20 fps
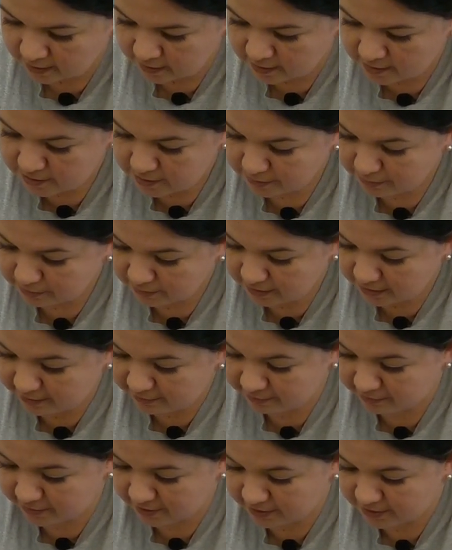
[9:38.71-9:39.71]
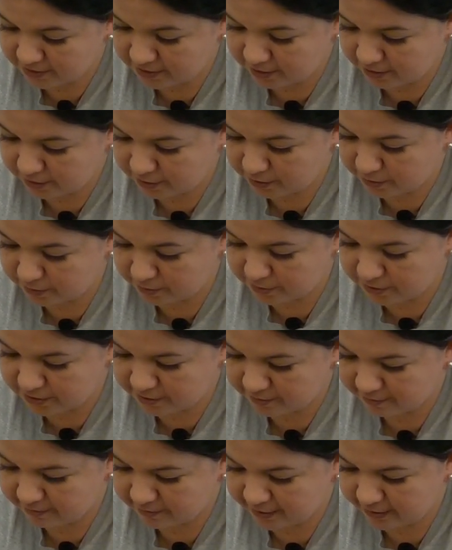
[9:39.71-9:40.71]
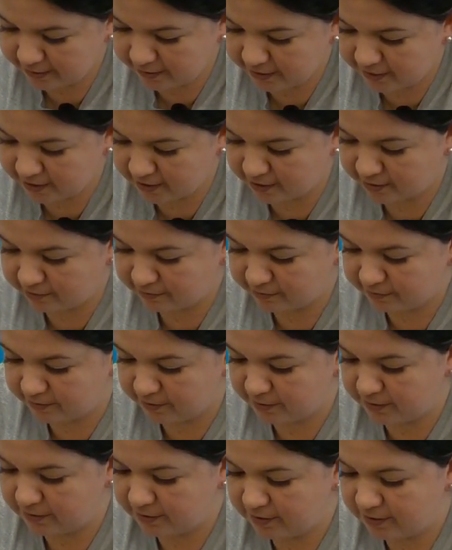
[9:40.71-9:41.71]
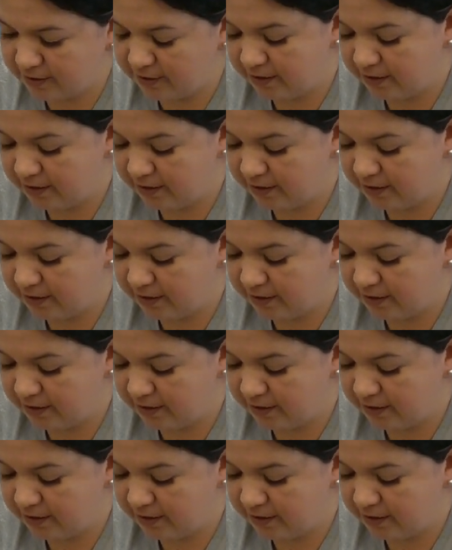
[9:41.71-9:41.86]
These are really fun to use. They're very colorful